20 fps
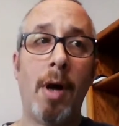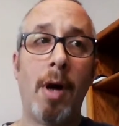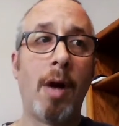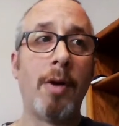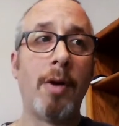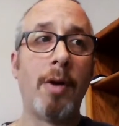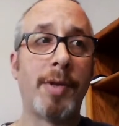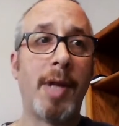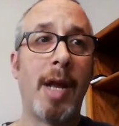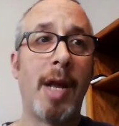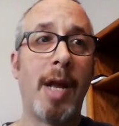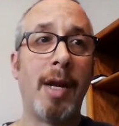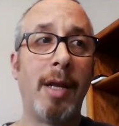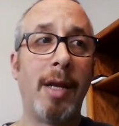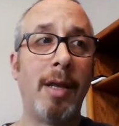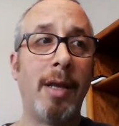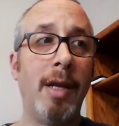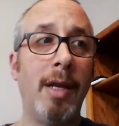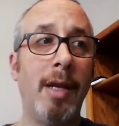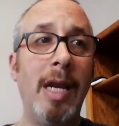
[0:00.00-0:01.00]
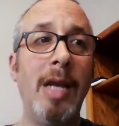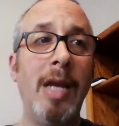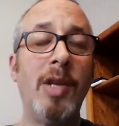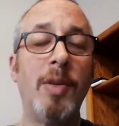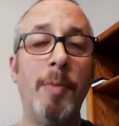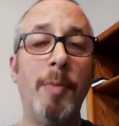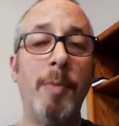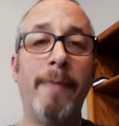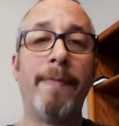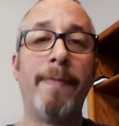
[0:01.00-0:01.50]
understanding the
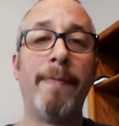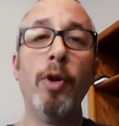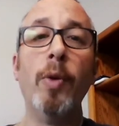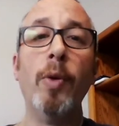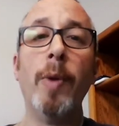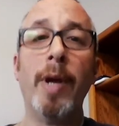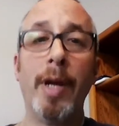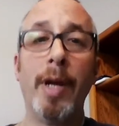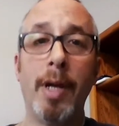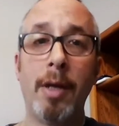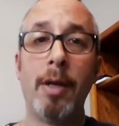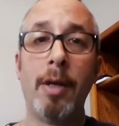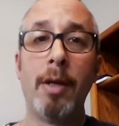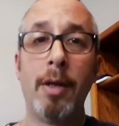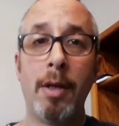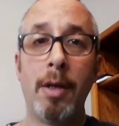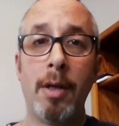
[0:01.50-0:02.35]
need to be fluid,